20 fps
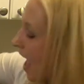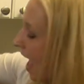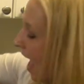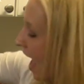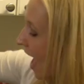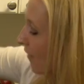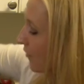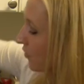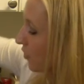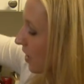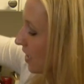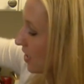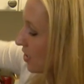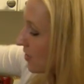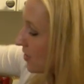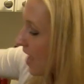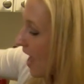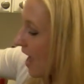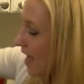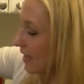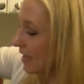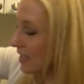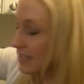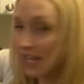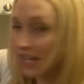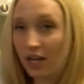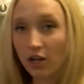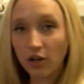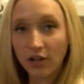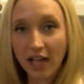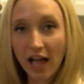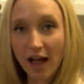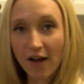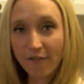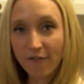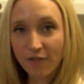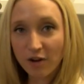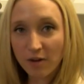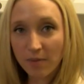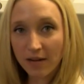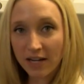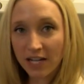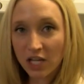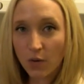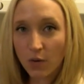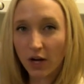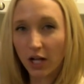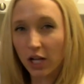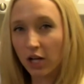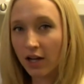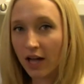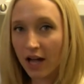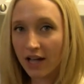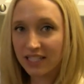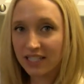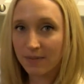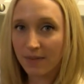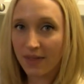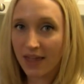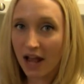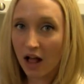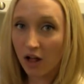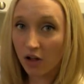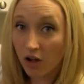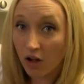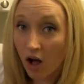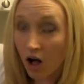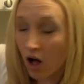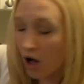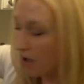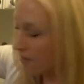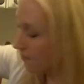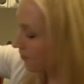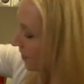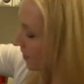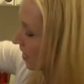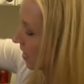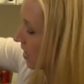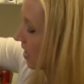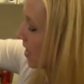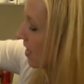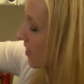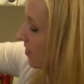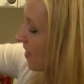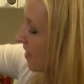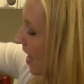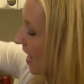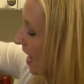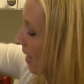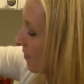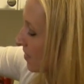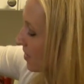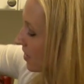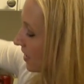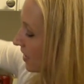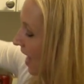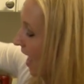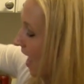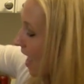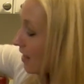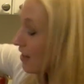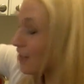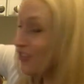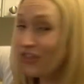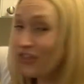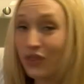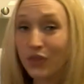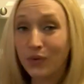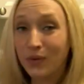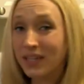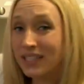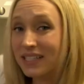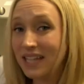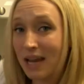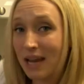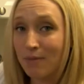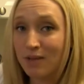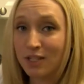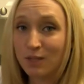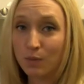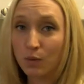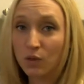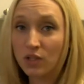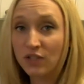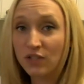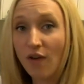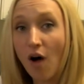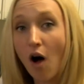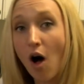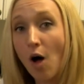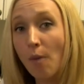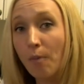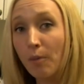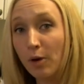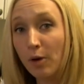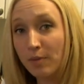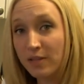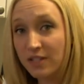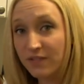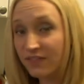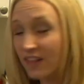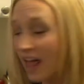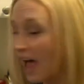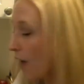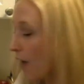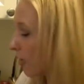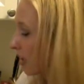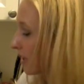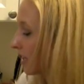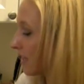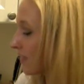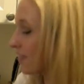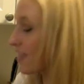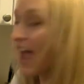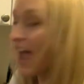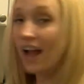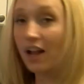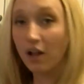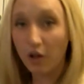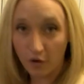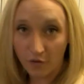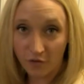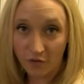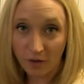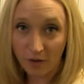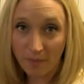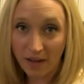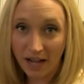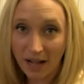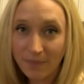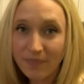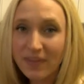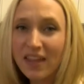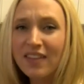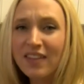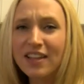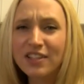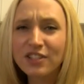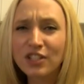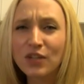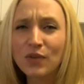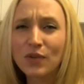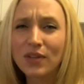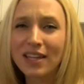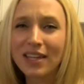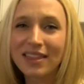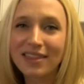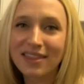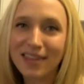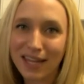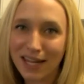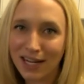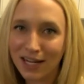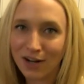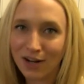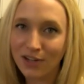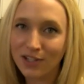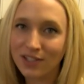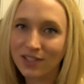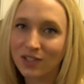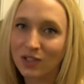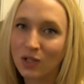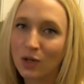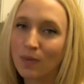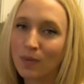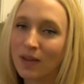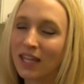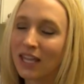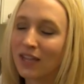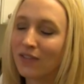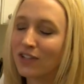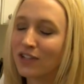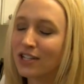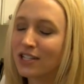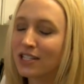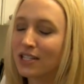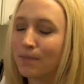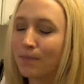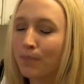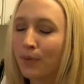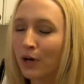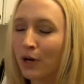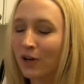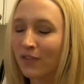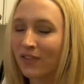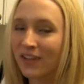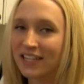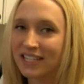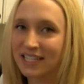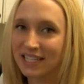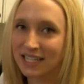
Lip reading: After I do that and let that cook out for a minute, you wanna cook out some of that alcohol. Then I'm just gonna add in 3 tablespoons of all-purpose flour and let that cook for a minute. It's gonna really thicken our soup and give it just the perfect